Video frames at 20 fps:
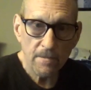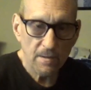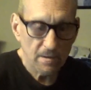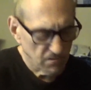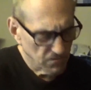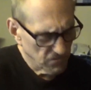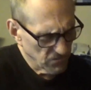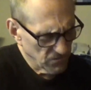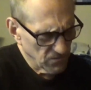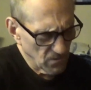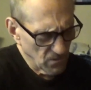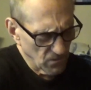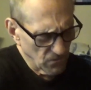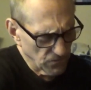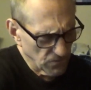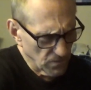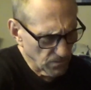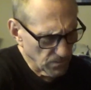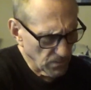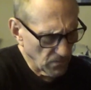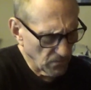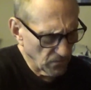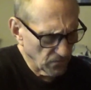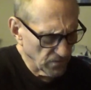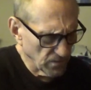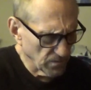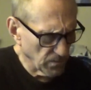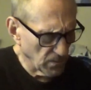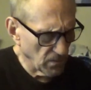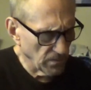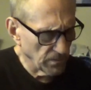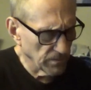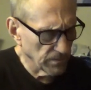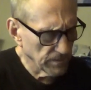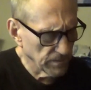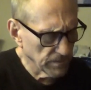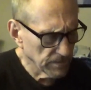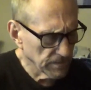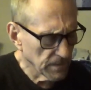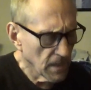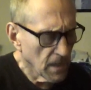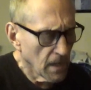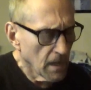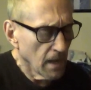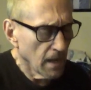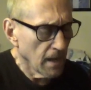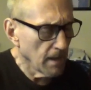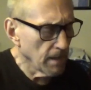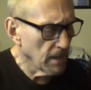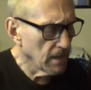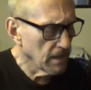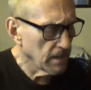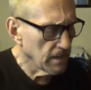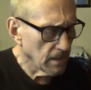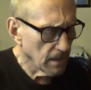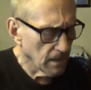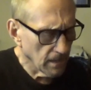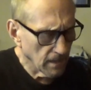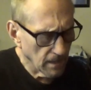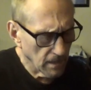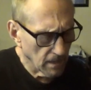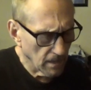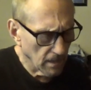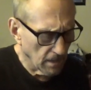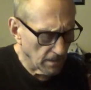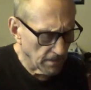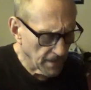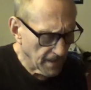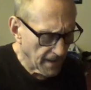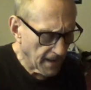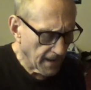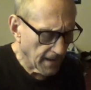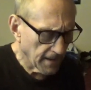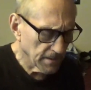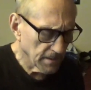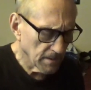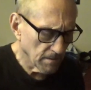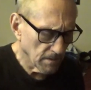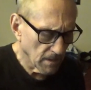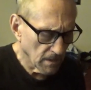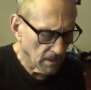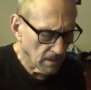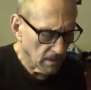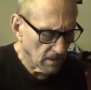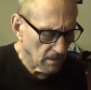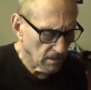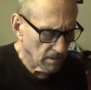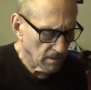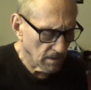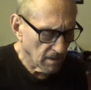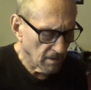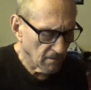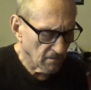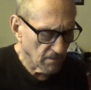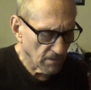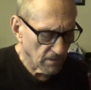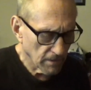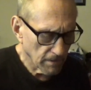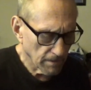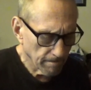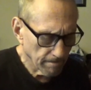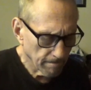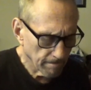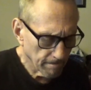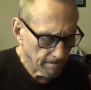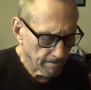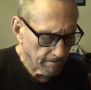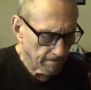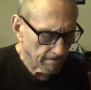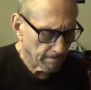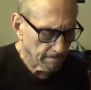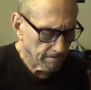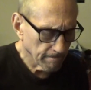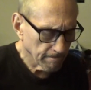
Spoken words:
So simple. And then on that, over there, you